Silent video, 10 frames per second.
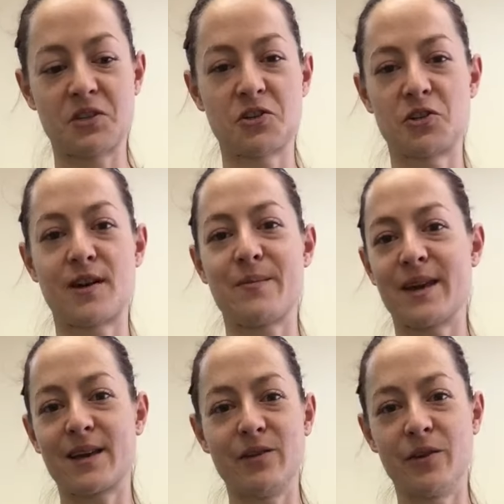try to
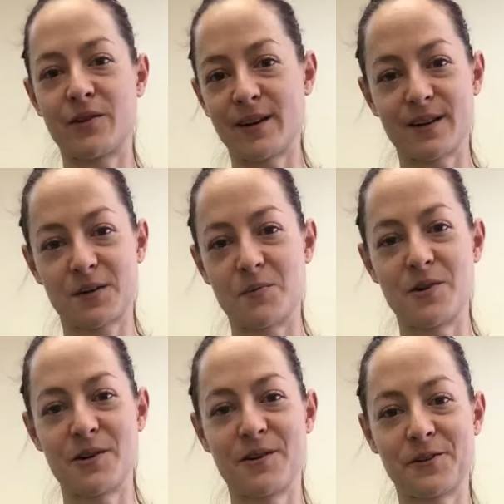make it look like it's
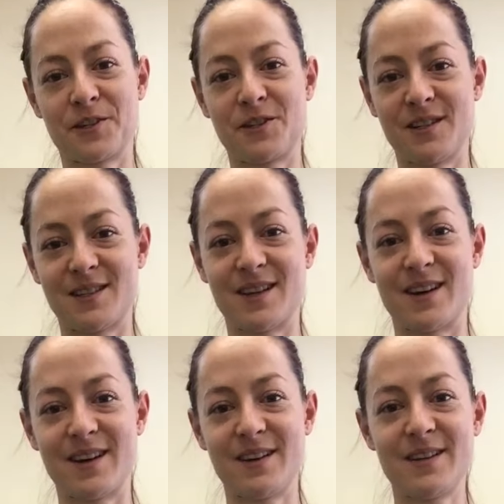more nutritious than
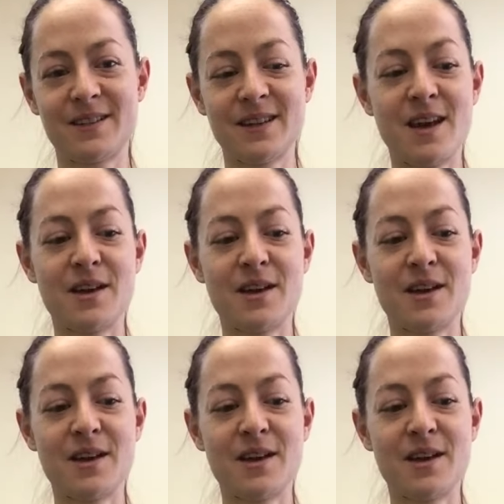it is.